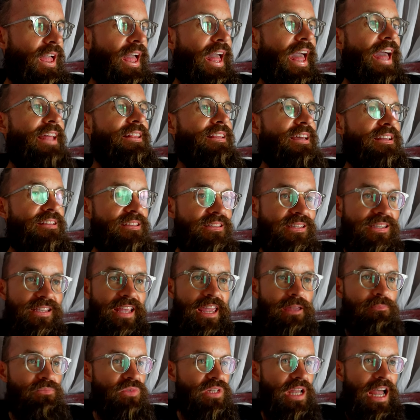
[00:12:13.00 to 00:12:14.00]
And at the
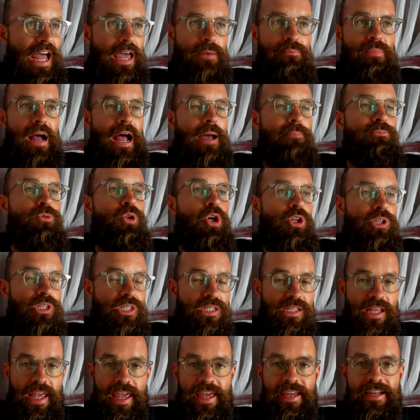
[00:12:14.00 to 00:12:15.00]
same time, I'm not
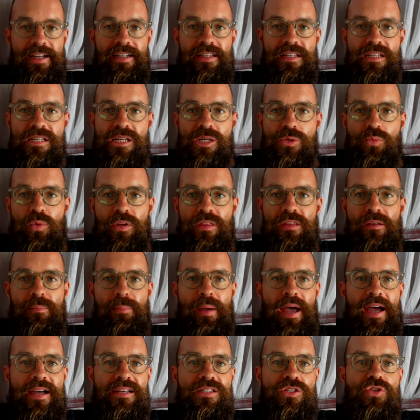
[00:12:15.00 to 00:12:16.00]
saying, and this is what the
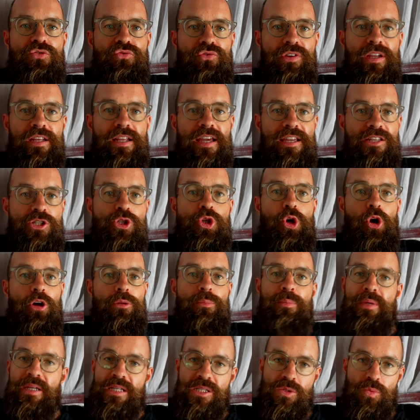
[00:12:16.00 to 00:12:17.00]
past 3 days
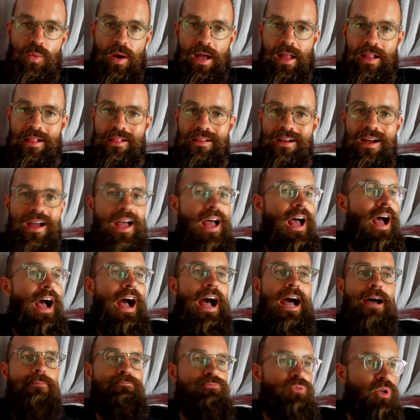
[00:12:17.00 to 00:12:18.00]
taught me as well,
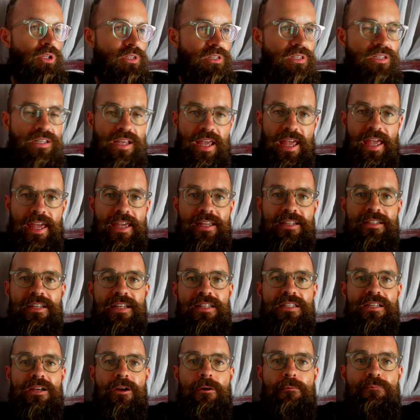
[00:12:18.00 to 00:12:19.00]
I'm not saying
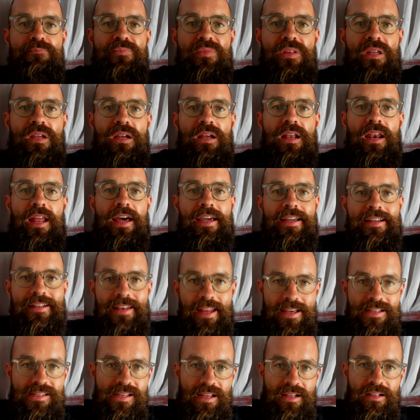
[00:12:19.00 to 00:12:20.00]
that, like,
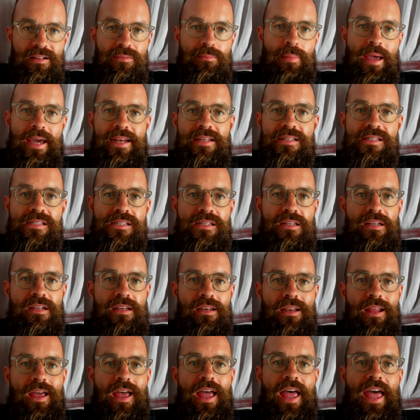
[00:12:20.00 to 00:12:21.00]
classical
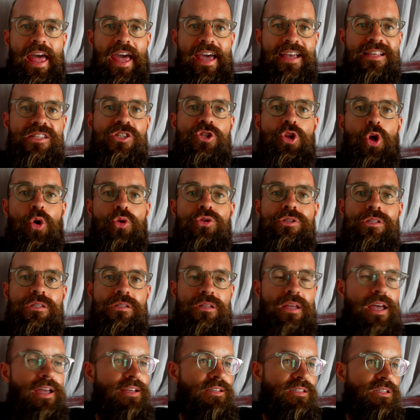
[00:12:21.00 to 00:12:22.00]
medicine has no
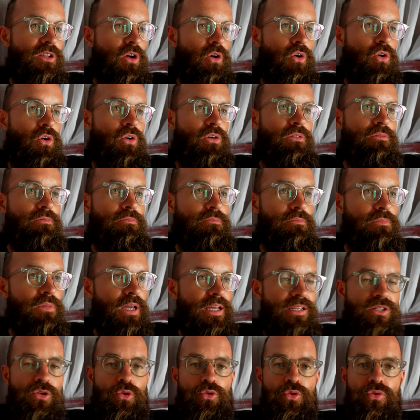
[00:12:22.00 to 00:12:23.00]

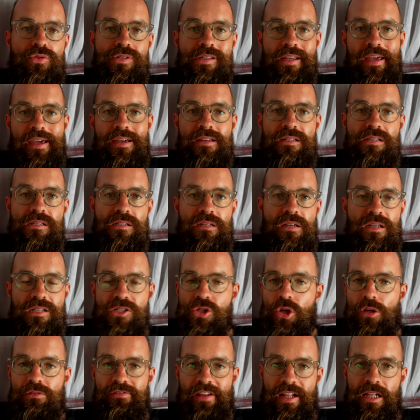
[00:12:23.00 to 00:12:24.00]
use case, is
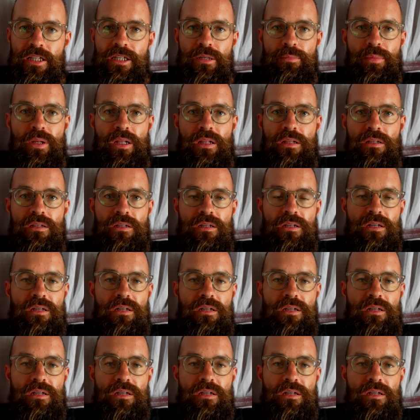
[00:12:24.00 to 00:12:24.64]
not valuable.